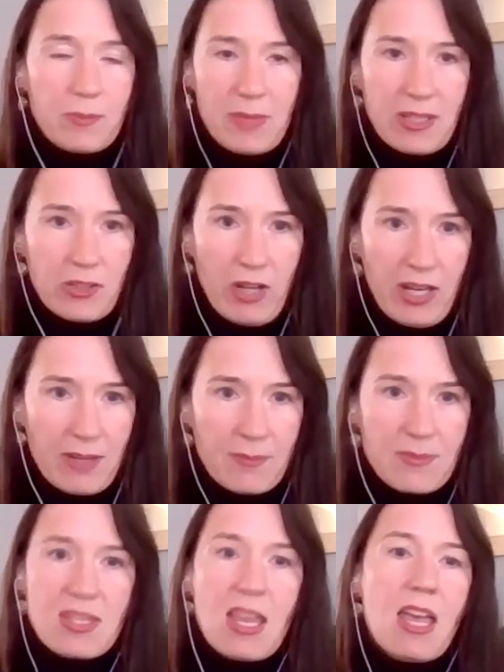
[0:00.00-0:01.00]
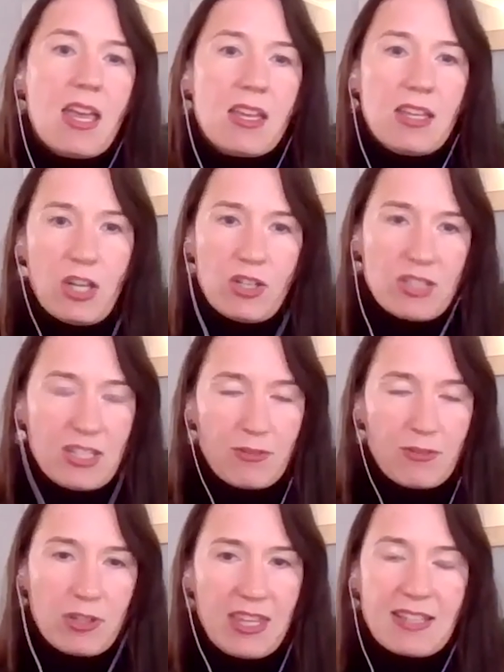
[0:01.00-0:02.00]
milligrams,
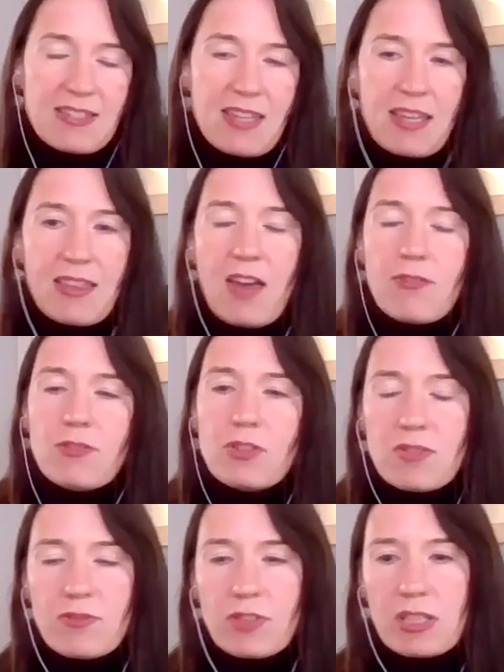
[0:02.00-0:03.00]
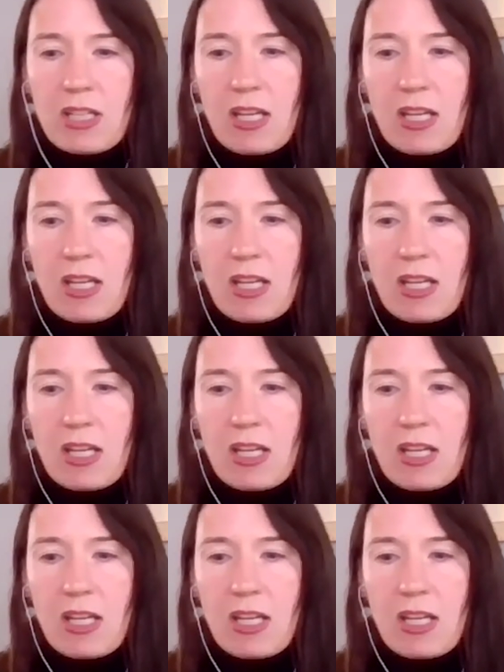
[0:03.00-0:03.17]
different things like that for different